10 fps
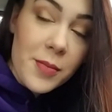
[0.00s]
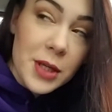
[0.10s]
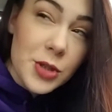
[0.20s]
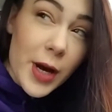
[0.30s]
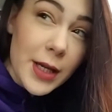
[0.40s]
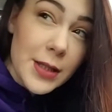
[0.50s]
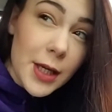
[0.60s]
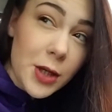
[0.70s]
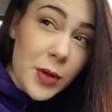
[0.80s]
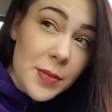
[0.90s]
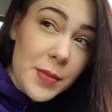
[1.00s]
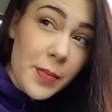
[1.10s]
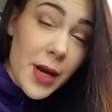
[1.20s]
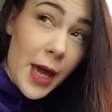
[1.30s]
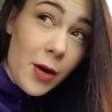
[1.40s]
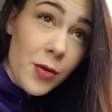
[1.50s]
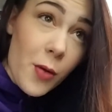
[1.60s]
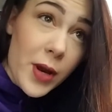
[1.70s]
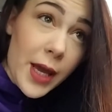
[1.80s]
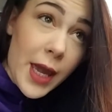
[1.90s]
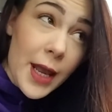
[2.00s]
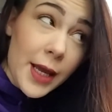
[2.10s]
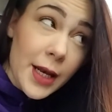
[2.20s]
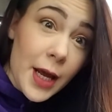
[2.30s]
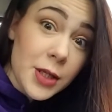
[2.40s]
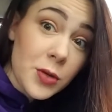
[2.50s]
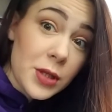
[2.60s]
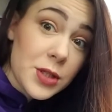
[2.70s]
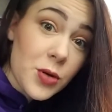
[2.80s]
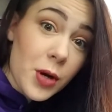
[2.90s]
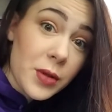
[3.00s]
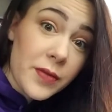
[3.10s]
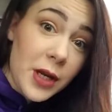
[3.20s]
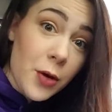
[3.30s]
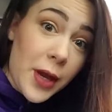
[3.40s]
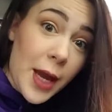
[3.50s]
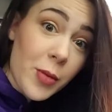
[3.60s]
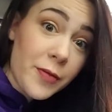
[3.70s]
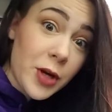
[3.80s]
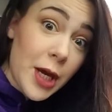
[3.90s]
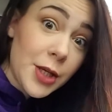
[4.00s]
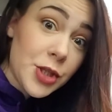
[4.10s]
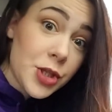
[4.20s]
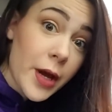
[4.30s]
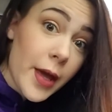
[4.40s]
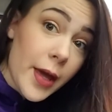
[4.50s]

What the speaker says: I'm gonna try to take you with me, but I don't know what I can and cannot do in a store with video camera footage.